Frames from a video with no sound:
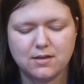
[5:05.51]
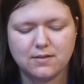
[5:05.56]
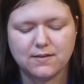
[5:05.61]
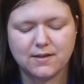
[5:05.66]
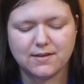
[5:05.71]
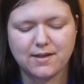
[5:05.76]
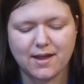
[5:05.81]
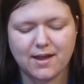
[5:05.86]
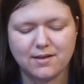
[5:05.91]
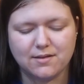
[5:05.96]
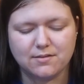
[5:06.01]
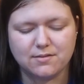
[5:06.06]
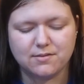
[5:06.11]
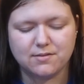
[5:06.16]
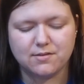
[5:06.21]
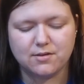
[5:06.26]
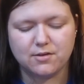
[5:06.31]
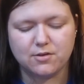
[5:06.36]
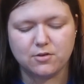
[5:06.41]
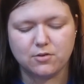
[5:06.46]
They
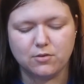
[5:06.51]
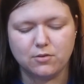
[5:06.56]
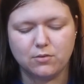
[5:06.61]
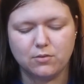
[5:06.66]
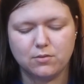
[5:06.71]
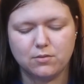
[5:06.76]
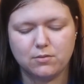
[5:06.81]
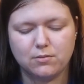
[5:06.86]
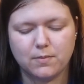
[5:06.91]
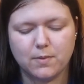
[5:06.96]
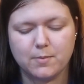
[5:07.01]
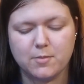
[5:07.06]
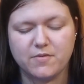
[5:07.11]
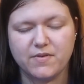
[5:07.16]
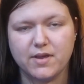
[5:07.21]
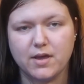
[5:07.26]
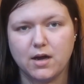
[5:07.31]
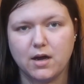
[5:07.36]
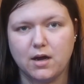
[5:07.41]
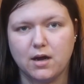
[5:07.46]
danced to the
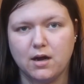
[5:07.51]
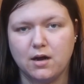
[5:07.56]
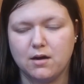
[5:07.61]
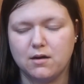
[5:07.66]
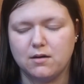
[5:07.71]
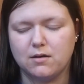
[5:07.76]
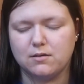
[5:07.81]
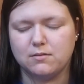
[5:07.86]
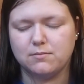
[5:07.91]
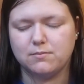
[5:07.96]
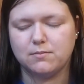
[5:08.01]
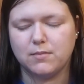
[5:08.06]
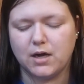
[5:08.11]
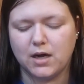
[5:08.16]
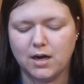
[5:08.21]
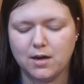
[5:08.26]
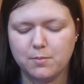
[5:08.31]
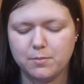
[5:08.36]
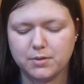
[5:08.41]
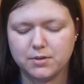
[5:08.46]
movie
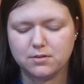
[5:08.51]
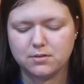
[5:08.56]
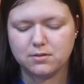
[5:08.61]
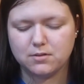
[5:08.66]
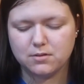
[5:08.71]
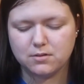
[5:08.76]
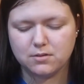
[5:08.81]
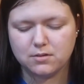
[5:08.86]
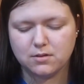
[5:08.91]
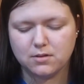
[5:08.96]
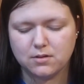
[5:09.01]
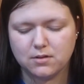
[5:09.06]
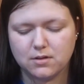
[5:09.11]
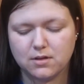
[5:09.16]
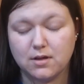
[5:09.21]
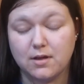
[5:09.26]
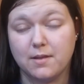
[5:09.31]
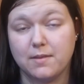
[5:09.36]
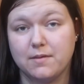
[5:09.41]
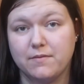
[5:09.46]
Up
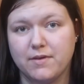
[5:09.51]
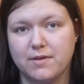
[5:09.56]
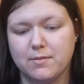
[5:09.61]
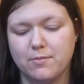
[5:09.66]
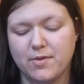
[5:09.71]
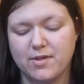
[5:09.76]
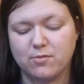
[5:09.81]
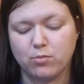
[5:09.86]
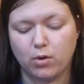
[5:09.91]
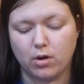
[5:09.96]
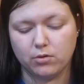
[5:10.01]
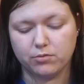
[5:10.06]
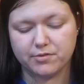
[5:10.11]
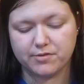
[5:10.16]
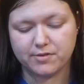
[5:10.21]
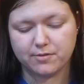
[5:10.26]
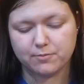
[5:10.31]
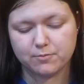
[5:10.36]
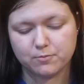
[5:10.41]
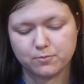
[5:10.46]
and the Vietnamese
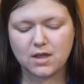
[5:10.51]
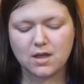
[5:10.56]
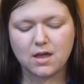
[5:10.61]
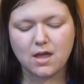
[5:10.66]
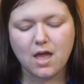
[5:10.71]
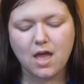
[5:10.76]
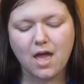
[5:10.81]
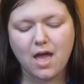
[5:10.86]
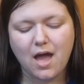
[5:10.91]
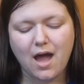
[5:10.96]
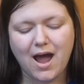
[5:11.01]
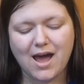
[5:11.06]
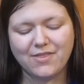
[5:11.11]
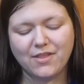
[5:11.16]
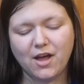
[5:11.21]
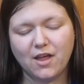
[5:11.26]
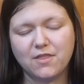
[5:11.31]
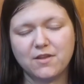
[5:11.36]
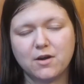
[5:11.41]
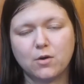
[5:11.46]
Waltz. I
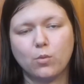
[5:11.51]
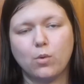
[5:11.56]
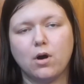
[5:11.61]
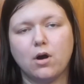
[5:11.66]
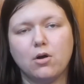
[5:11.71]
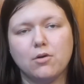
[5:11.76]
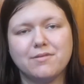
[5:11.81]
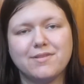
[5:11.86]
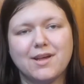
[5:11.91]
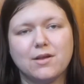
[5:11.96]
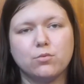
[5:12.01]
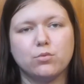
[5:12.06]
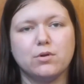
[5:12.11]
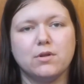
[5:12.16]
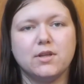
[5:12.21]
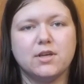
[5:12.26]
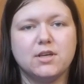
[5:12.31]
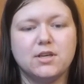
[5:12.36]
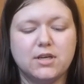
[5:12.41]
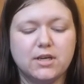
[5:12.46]
thought their waltz had
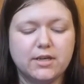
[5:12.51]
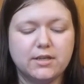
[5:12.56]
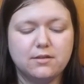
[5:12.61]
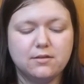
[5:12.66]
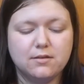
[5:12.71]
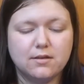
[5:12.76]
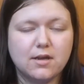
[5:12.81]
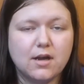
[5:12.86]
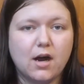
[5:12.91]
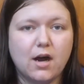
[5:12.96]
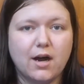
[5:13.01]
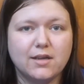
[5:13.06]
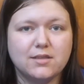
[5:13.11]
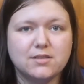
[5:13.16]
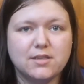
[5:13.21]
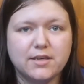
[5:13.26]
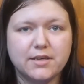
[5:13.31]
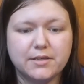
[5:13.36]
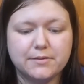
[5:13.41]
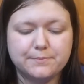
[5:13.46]
really good
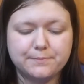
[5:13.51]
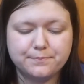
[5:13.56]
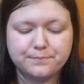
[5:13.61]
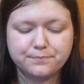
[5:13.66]
content.